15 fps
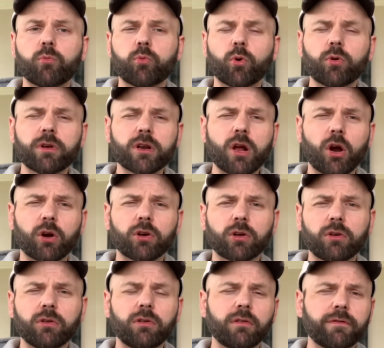wrote an
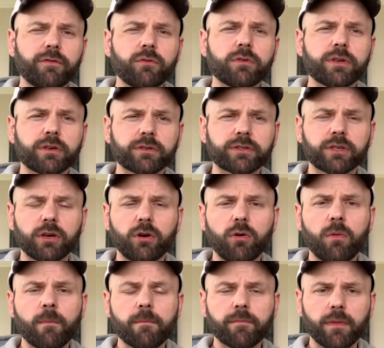article a few years
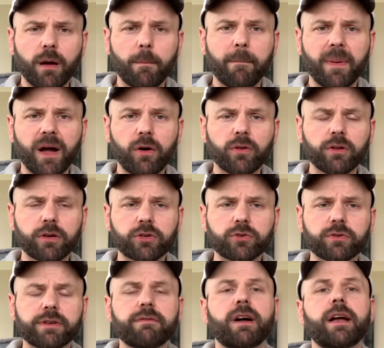ago about
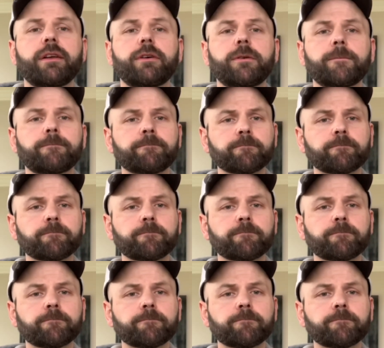luxury vinyl.